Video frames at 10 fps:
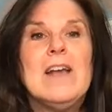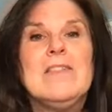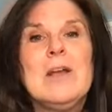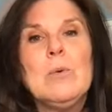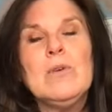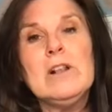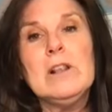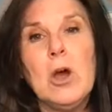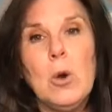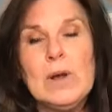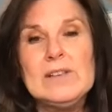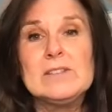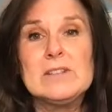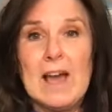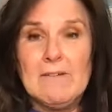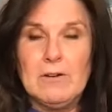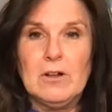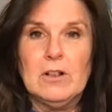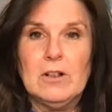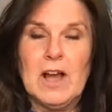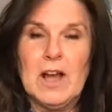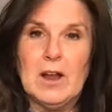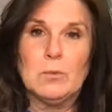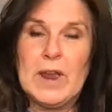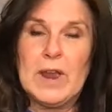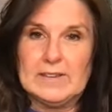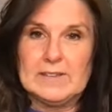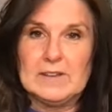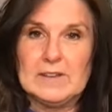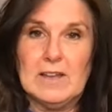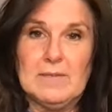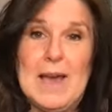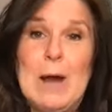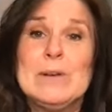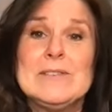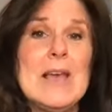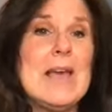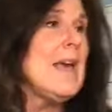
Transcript: they were the lowest level race. That was